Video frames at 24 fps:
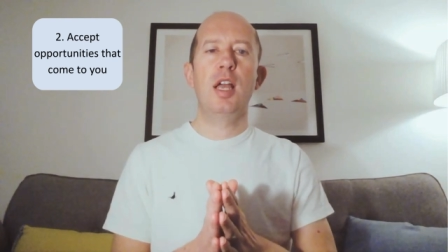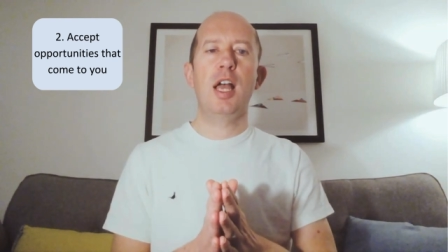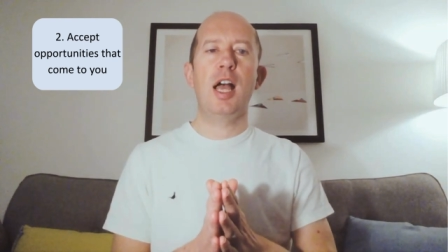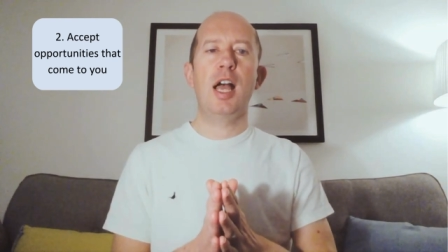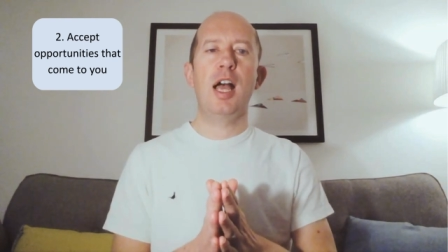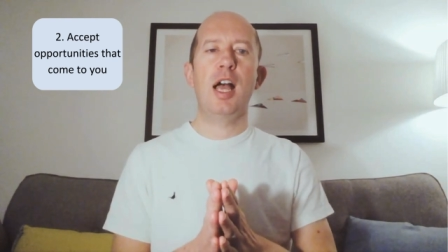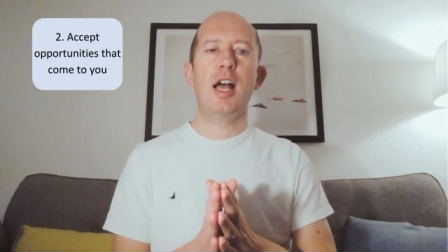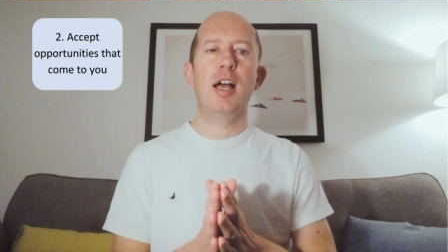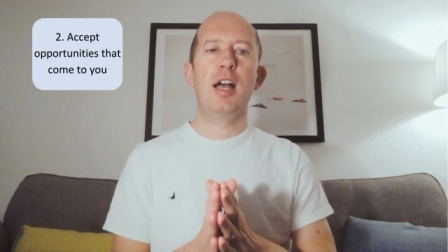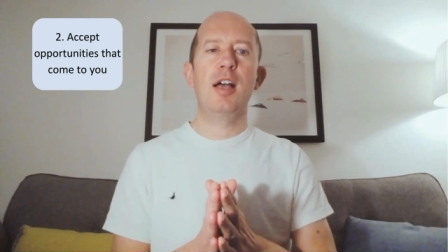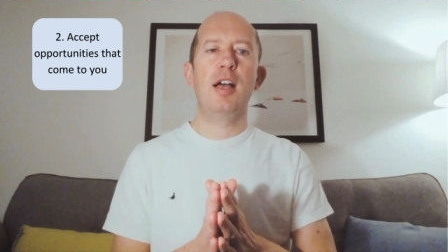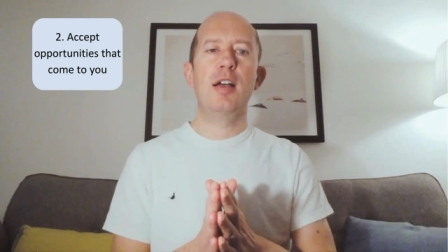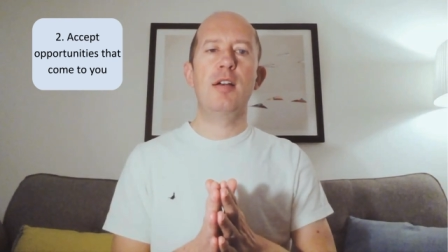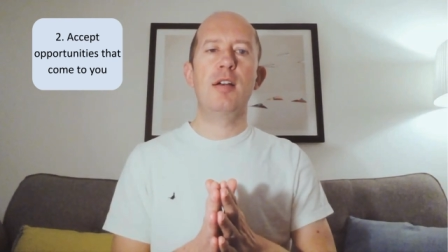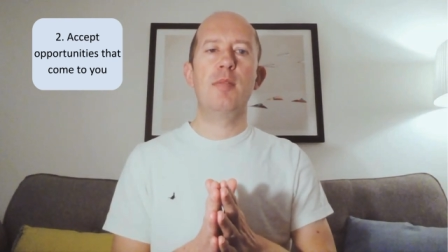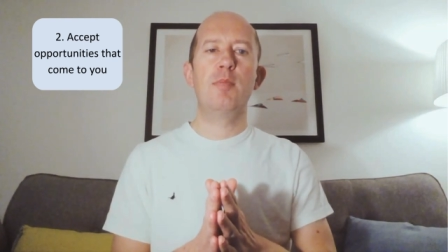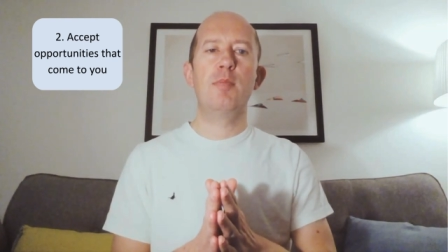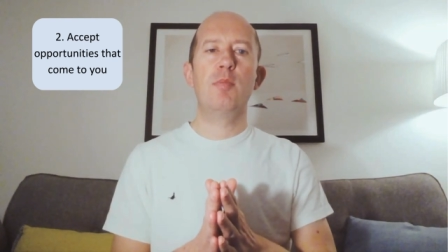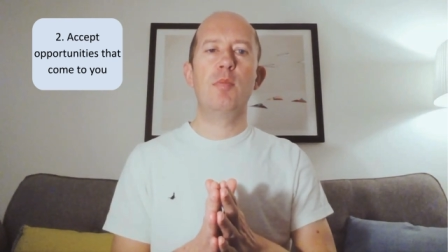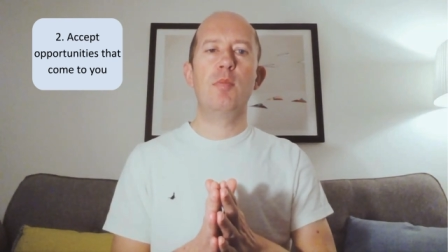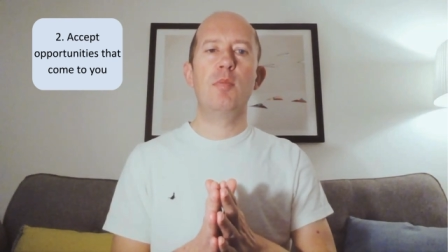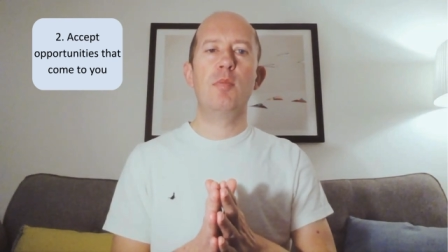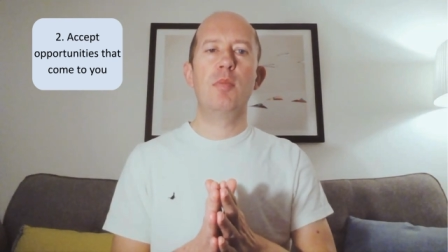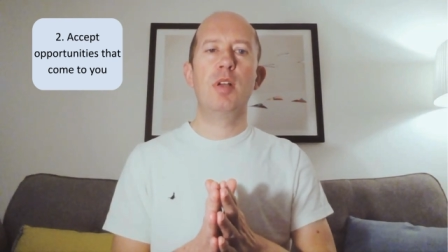
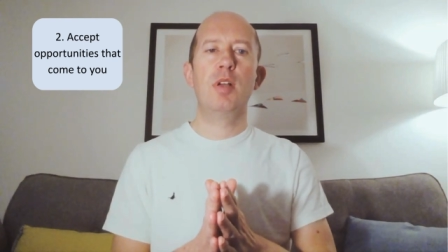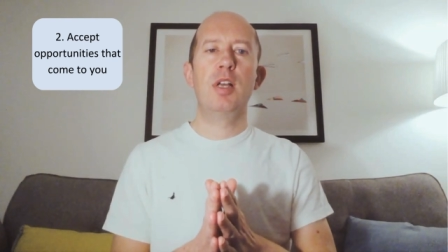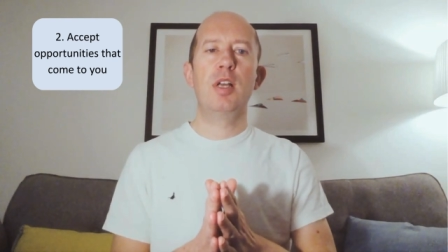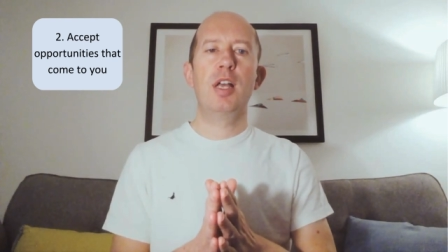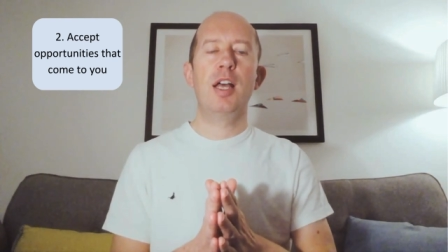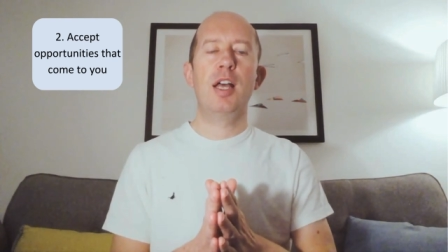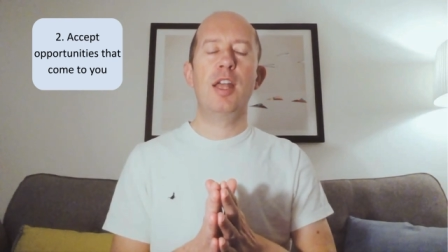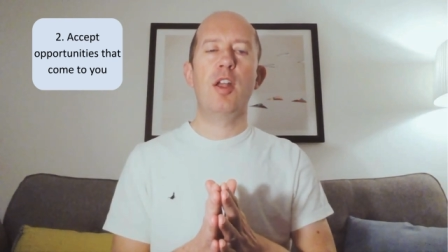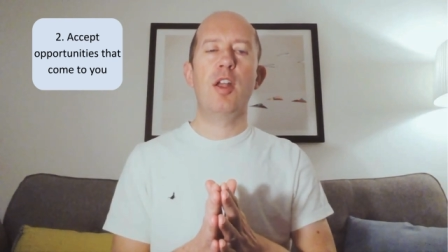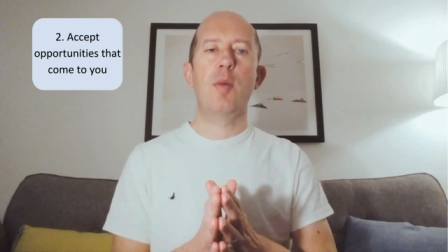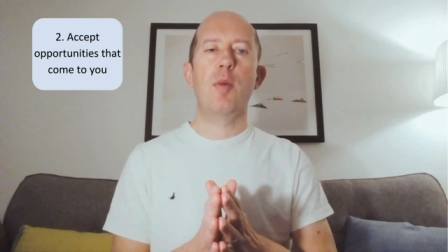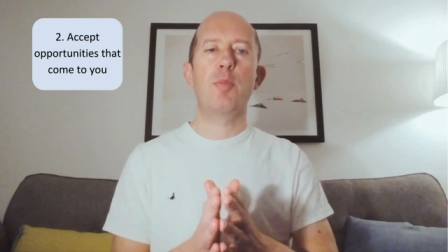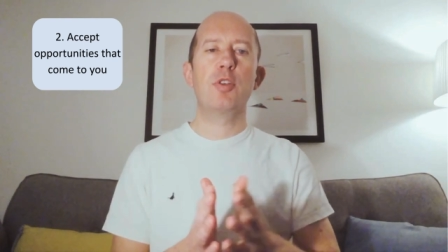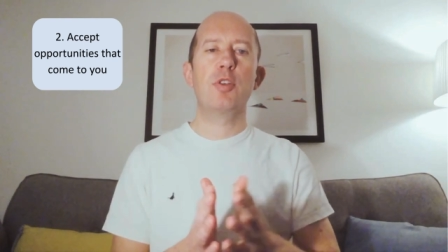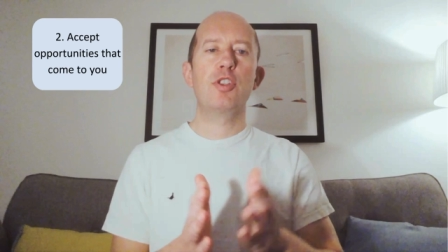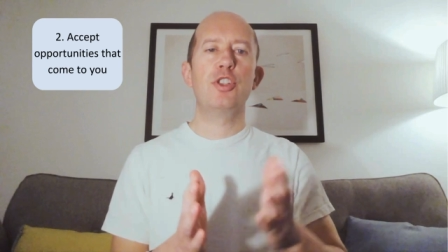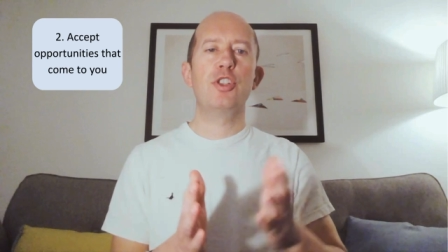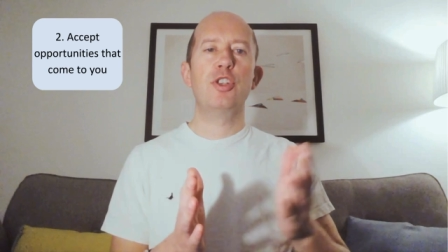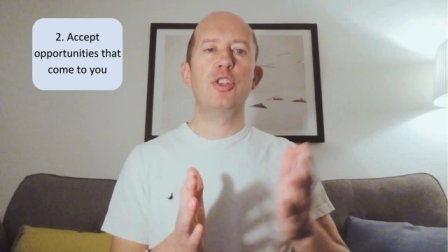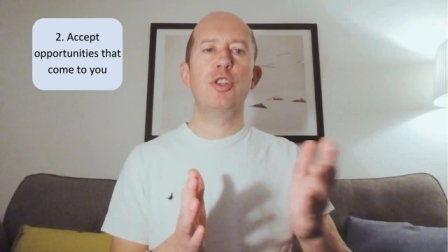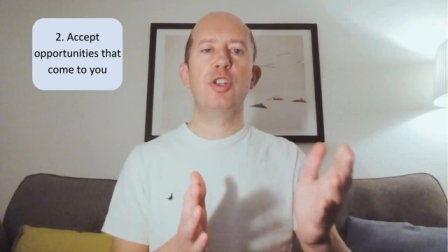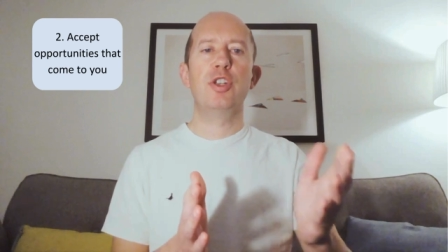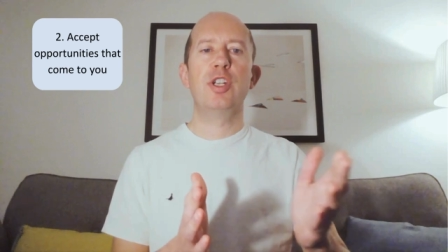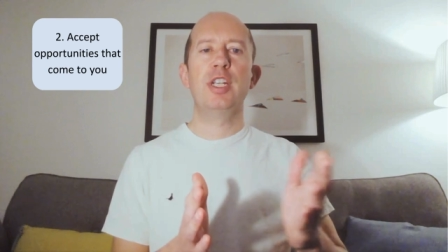um, an
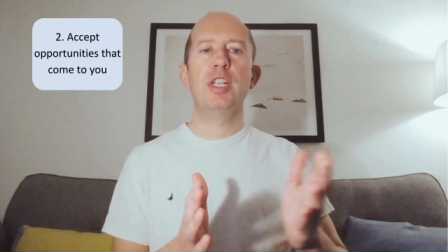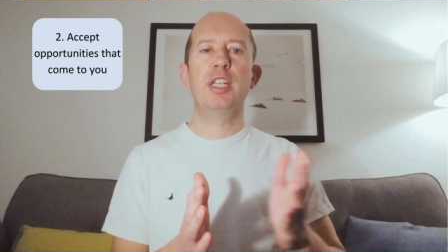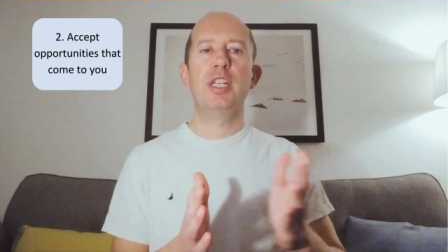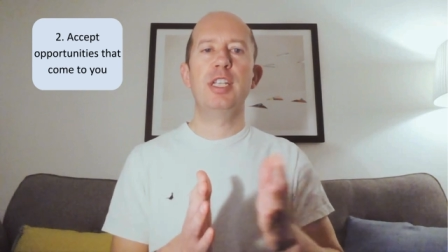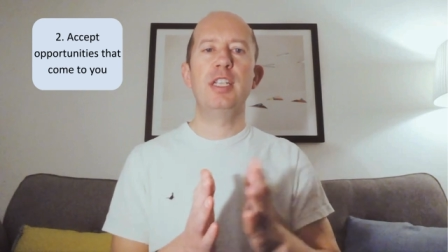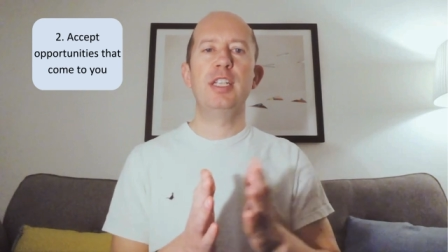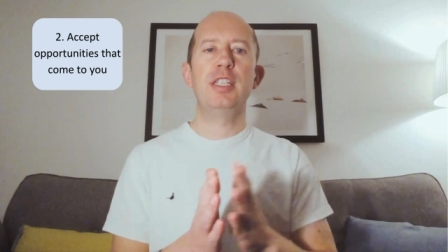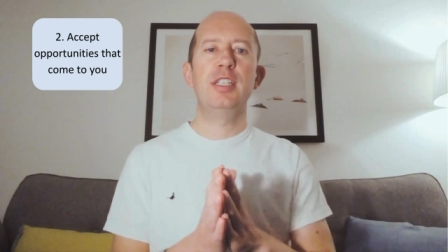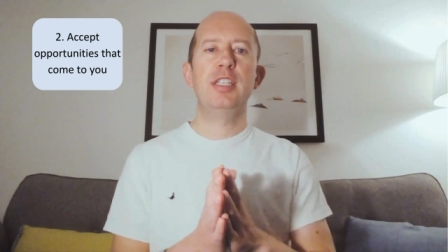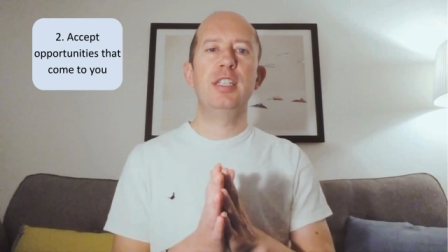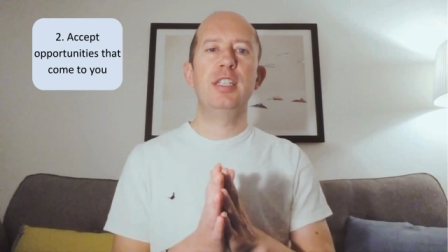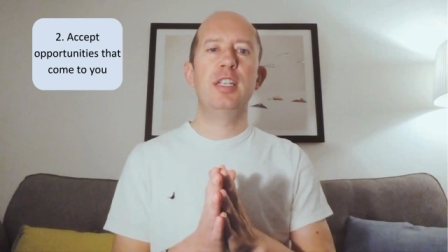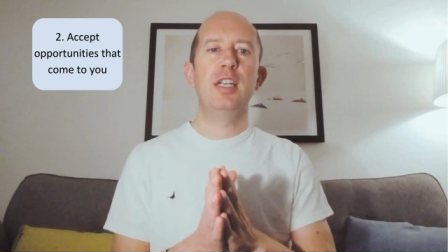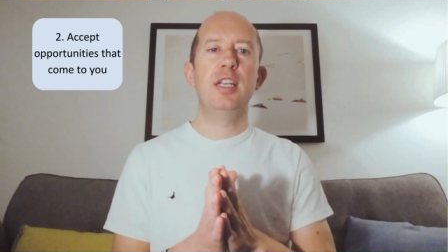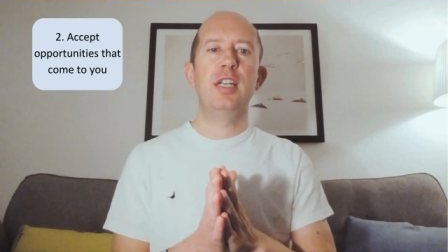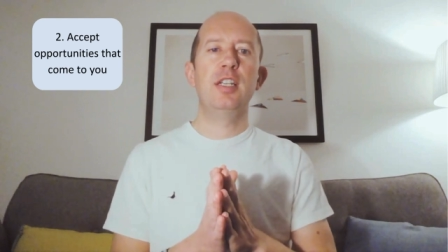opportunity